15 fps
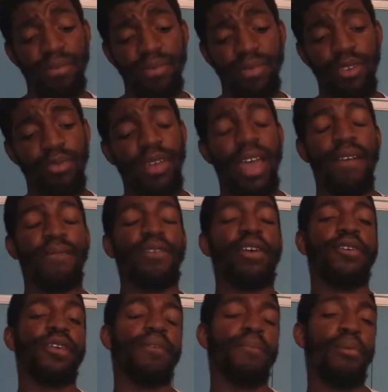they're not
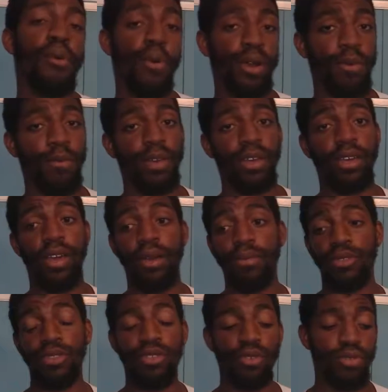very important when it
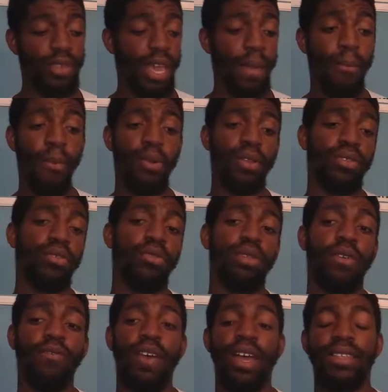comes to skateboarding, due to
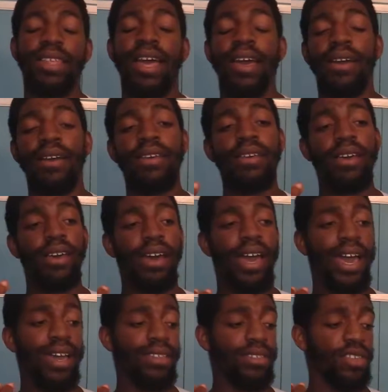the fact that
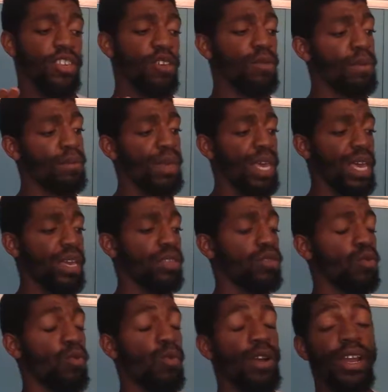as human
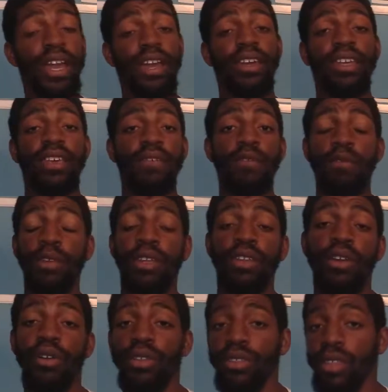beings, we're not gonna even really
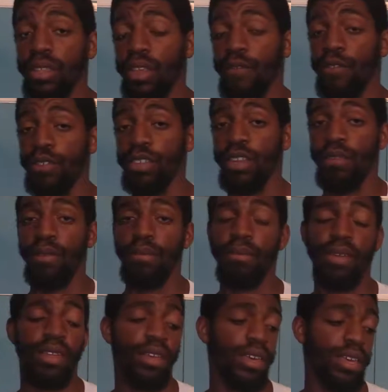notice the difference in
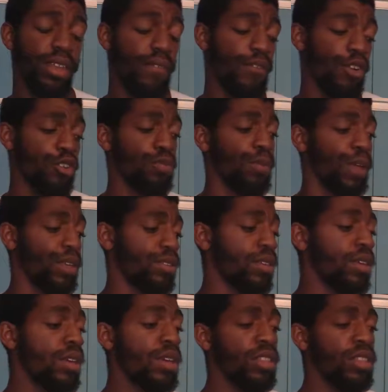the first place.